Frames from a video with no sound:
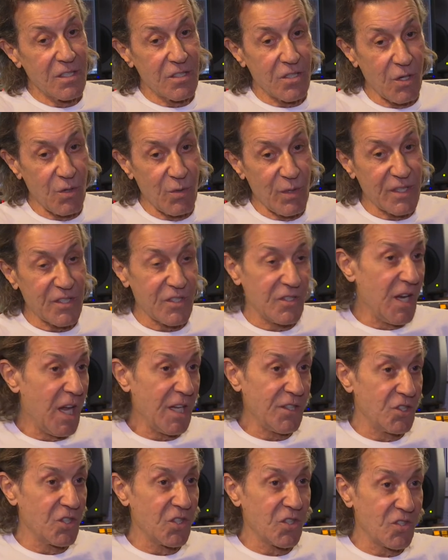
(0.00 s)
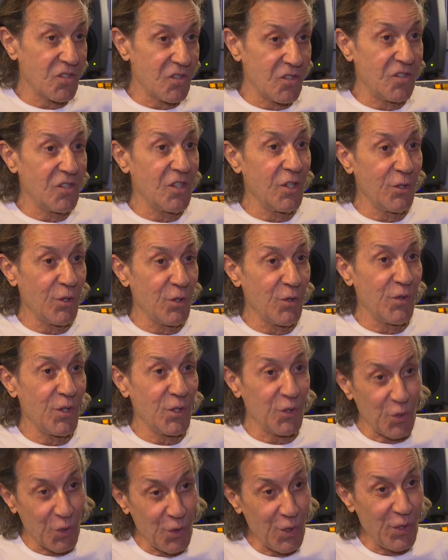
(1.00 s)
so it's not just, you know,
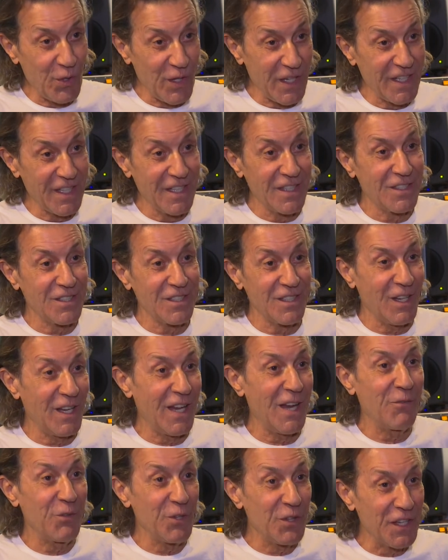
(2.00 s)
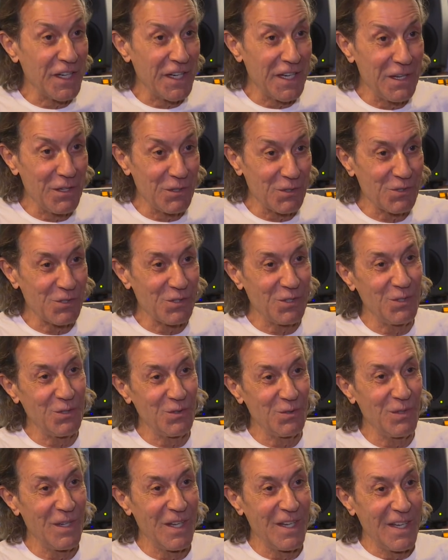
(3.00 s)
the touring, it's everything else
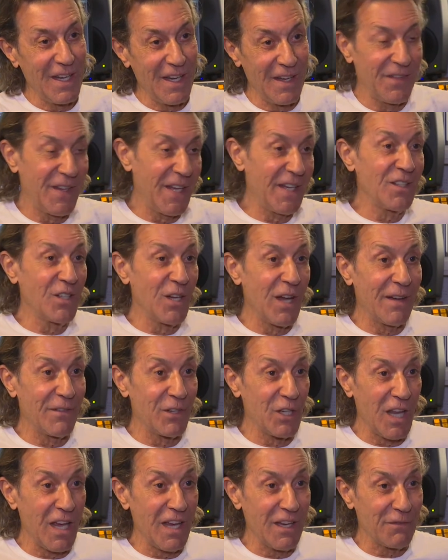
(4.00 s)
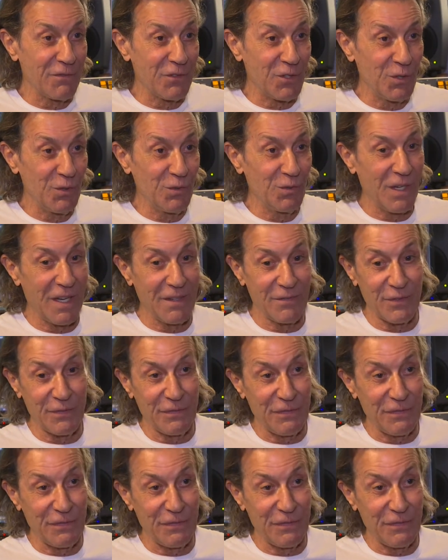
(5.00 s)
too. And then you have a life too, you have a